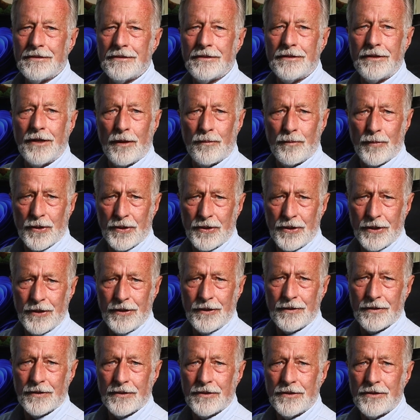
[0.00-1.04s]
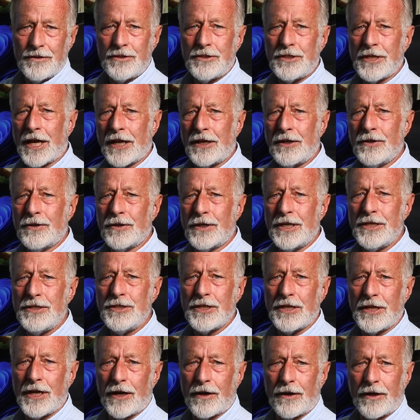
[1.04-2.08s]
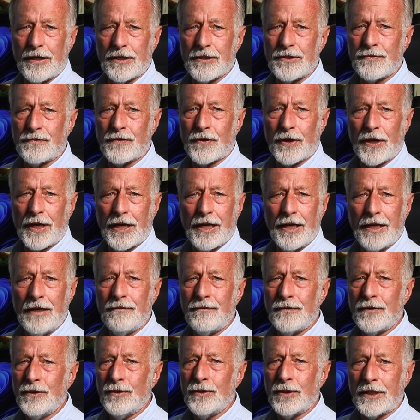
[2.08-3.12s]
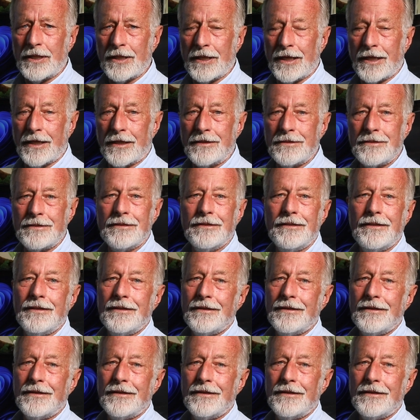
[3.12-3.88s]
Number 2, check your engine areas for any fluid leaks.